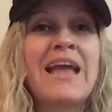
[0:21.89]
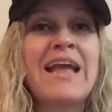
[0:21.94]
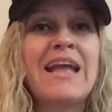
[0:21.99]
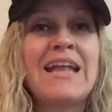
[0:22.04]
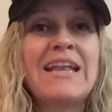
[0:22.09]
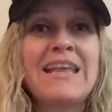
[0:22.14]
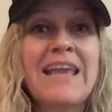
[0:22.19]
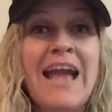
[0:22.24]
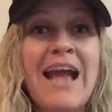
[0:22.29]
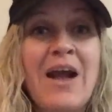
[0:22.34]

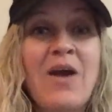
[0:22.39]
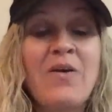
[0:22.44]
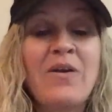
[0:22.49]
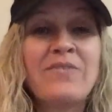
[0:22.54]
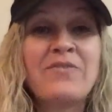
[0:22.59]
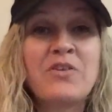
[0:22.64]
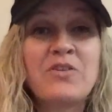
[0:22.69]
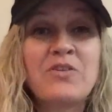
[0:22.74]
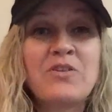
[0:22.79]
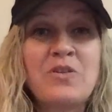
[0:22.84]
Anyhow,
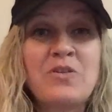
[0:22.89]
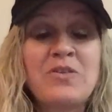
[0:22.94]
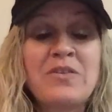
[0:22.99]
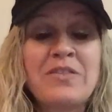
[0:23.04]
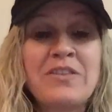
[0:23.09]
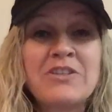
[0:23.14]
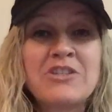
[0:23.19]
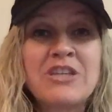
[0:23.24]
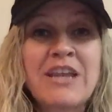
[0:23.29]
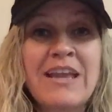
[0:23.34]
if you're new to
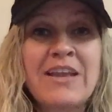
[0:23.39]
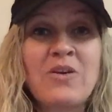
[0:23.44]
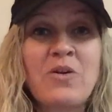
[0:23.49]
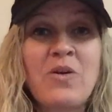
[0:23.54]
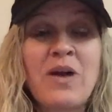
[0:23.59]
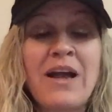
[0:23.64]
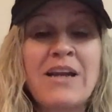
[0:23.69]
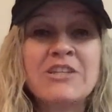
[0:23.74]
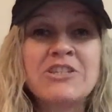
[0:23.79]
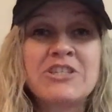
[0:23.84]
the
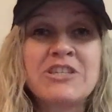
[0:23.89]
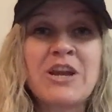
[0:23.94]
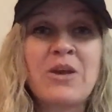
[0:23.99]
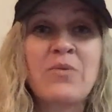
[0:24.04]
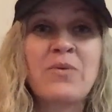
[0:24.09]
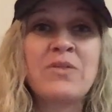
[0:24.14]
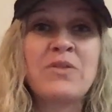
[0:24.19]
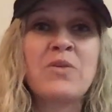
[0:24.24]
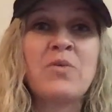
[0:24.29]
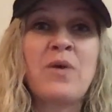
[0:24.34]
channel, I share
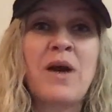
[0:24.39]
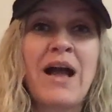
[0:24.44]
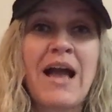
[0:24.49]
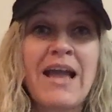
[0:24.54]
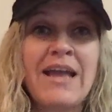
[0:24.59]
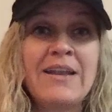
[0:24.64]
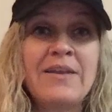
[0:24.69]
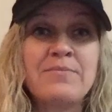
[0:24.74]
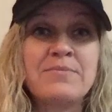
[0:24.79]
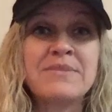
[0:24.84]
with you
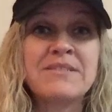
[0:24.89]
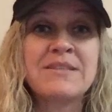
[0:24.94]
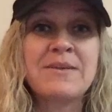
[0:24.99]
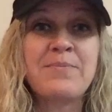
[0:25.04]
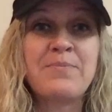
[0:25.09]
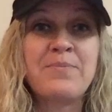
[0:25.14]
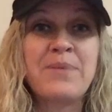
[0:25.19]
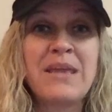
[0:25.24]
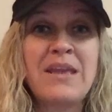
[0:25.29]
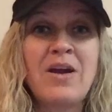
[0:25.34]
items to
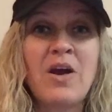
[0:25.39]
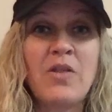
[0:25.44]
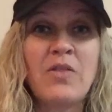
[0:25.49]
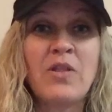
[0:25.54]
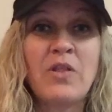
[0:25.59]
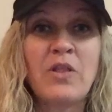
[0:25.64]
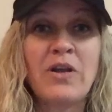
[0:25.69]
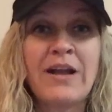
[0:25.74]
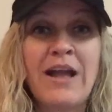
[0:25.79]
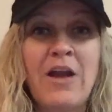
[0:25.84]
be on
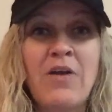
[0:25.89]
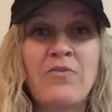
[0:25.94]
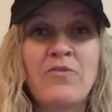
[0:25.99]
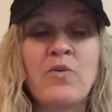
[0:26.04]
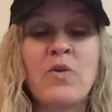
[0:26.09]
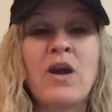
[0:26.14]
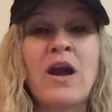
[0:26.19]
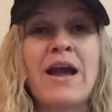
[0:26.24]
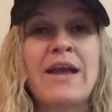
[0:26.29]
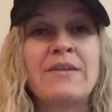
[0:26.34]
the lookout
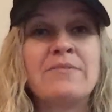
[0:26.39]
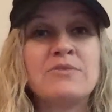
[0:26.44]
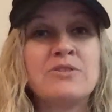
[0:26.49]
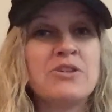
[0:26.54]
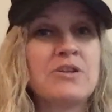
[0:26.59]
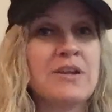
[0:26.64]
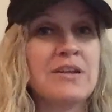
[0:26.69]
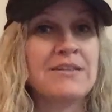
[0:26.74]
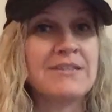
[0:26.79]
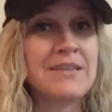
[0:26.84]
for, items
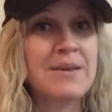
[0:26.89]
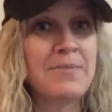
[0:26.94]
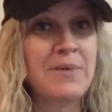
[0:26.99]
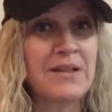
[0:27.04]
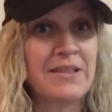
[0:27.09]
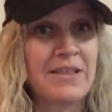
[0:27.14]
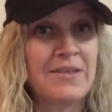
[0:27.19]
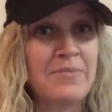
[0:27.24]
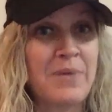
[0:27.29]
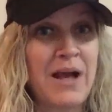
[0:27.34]
you can
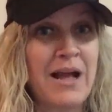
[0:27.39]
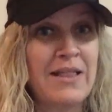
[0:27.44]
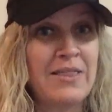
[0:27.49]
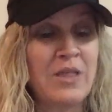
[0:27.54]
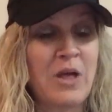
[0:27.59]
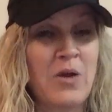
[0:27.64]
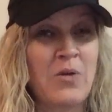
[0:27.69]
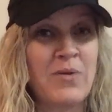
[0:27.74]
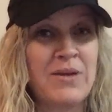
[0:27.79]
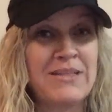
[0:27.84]
typically buy
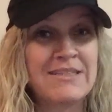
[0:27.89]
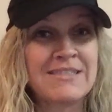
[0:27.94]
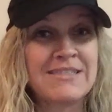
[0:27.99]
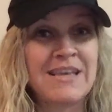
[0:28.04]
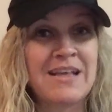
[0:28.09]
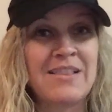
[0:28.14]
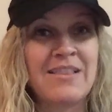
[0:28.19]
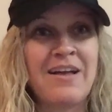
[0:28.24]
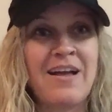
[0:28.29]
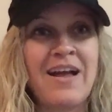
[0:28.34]
low and
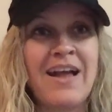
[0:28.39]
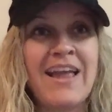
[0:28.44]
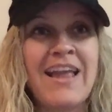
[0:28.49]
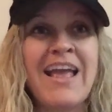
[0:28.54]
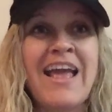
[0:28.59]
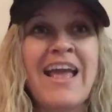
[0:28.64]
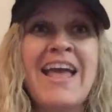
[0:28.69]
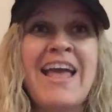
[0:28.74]
sell high.